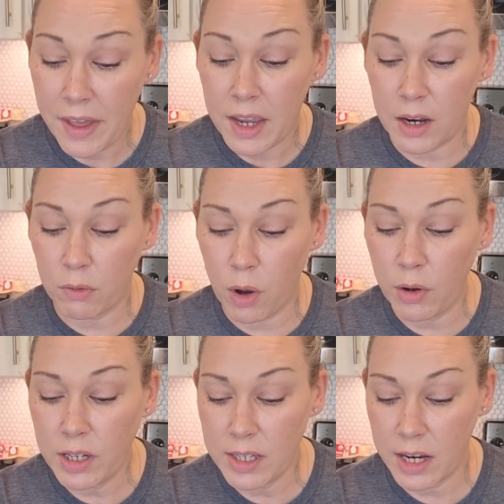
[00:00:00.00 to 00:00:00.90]

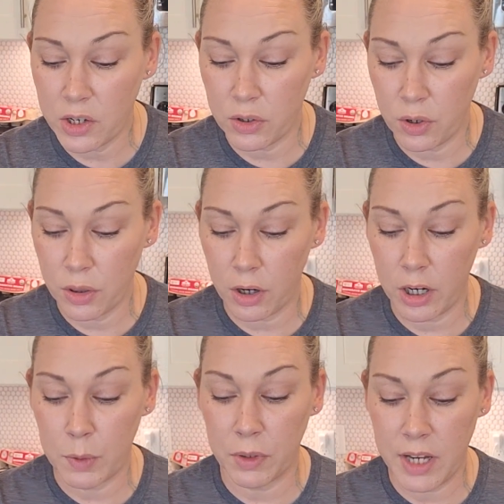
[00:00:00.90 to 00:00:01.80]
Eroding Section
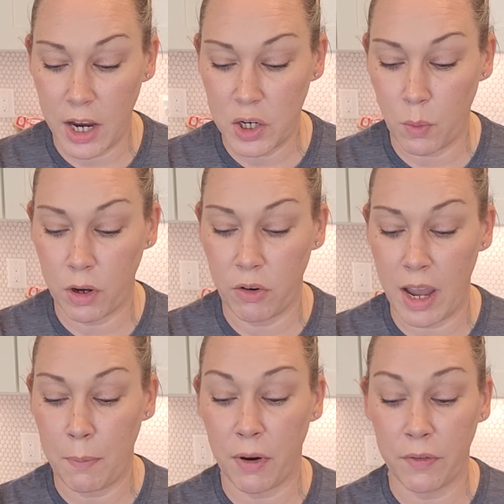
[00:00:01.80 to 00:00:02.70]
230's protection would
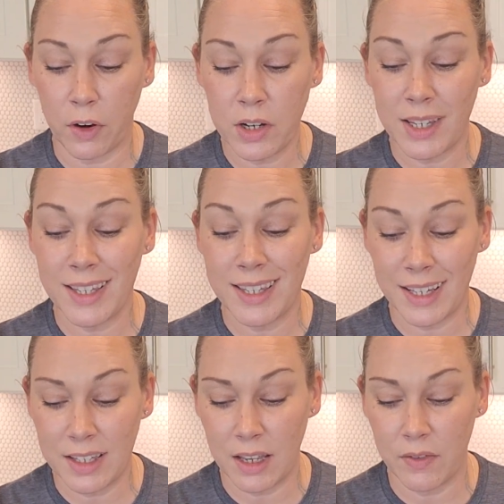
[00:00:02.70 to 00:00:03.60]
create perverse
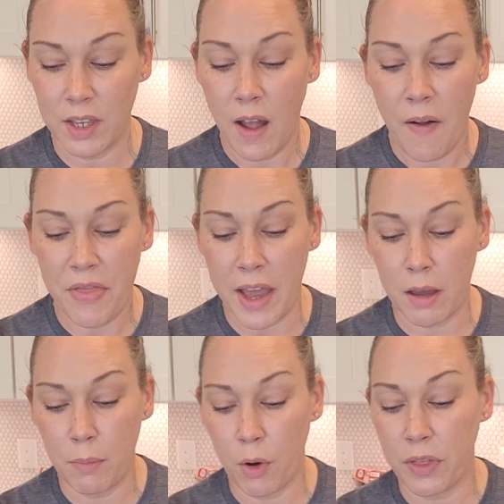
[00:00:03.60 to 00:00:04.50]
incentives that
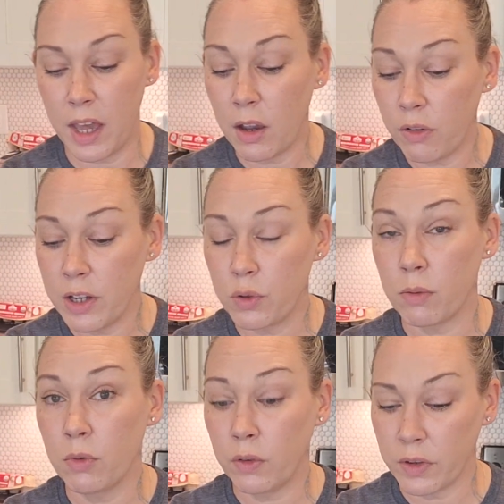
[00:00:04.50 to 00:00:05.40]
could both increase
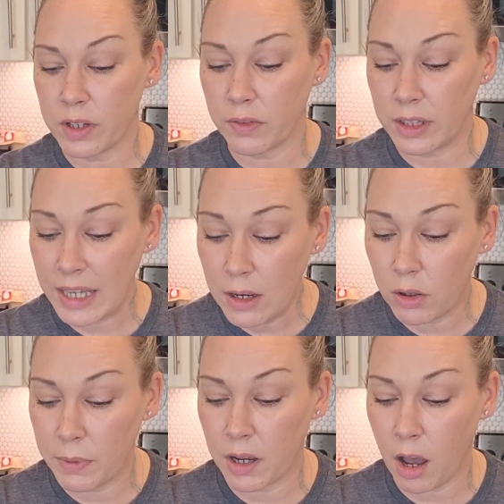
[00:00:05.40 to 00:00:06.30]
removals of
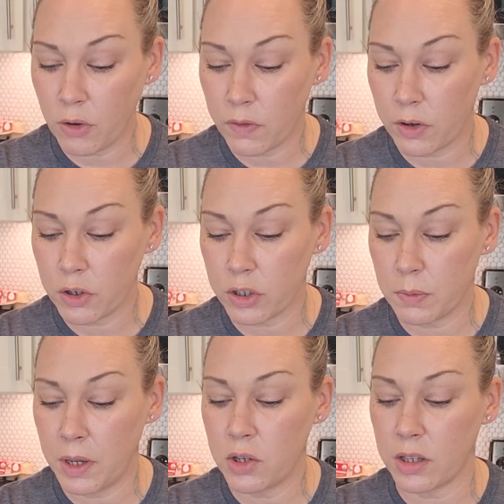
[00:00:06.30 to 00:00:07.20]
legal but controversial
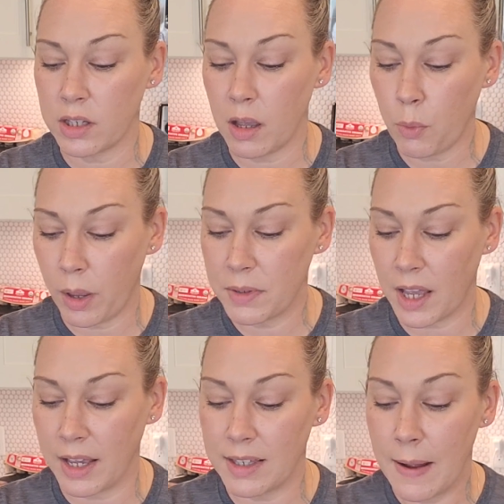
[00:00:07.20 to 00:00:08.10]
speech on some
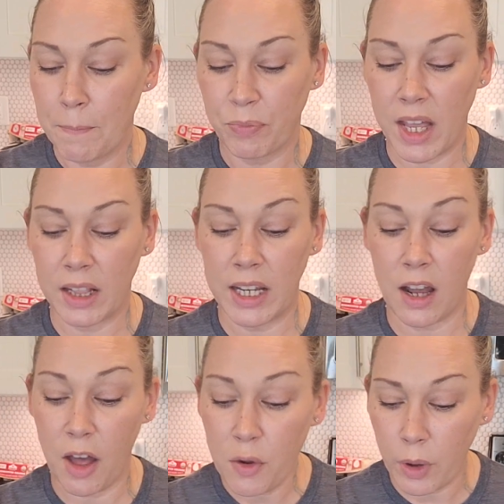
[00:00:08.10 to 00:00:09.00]
websites and lead
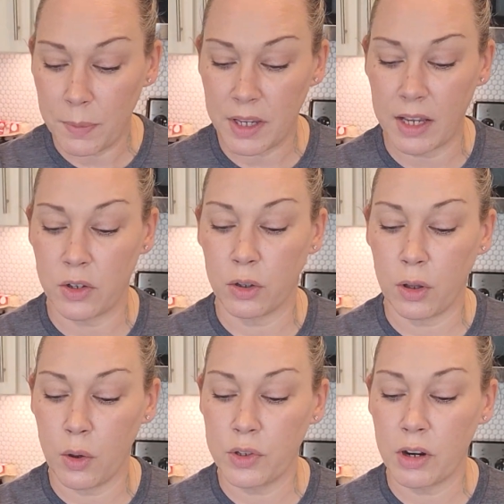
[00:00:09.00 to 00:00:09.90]
other websites to
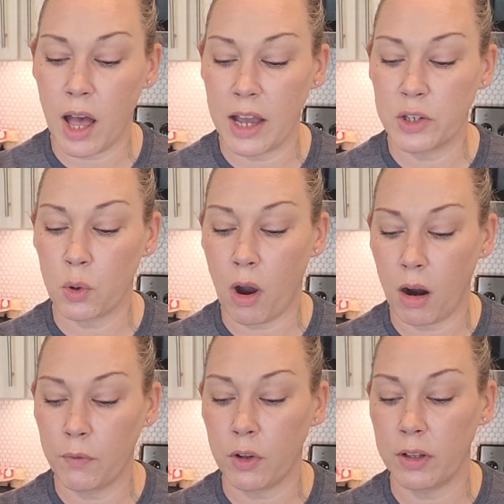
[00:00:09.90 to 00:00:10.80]
close their eyes to
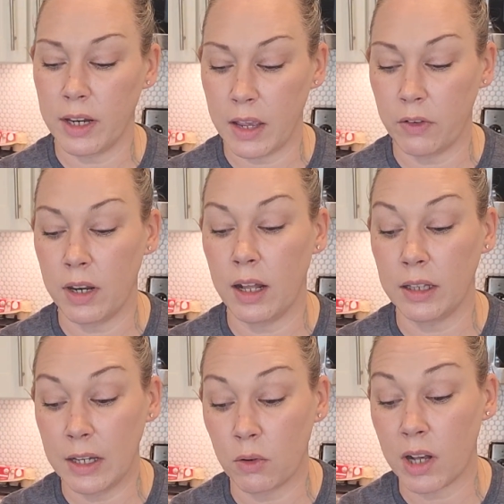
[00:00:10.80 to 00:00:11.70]
harmful and even
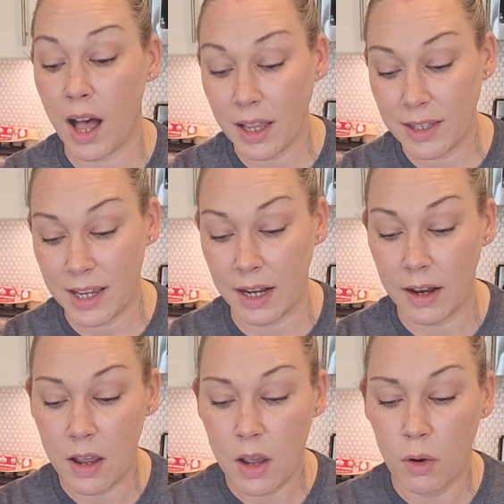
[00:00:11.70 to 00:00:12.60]
illegal content.
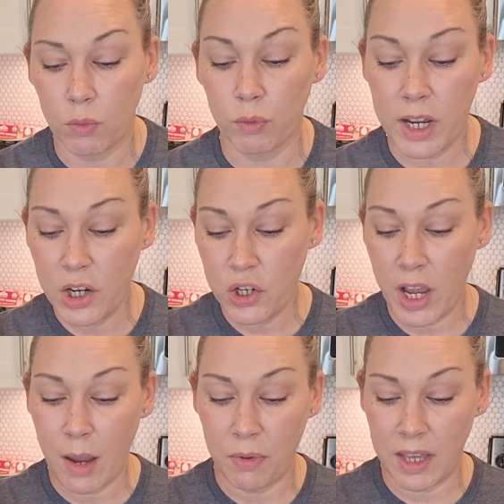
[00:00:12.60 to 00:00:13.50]

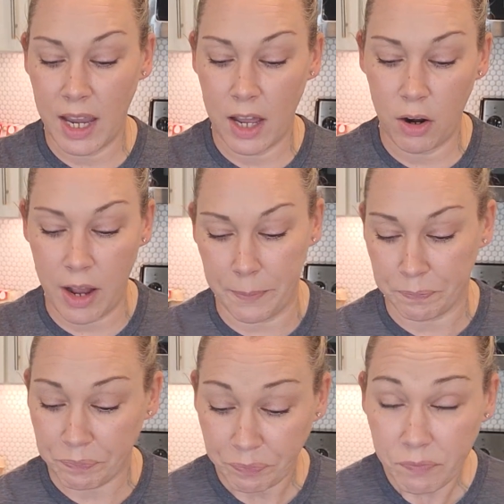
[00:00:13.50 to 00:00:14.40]
Reshape the internet.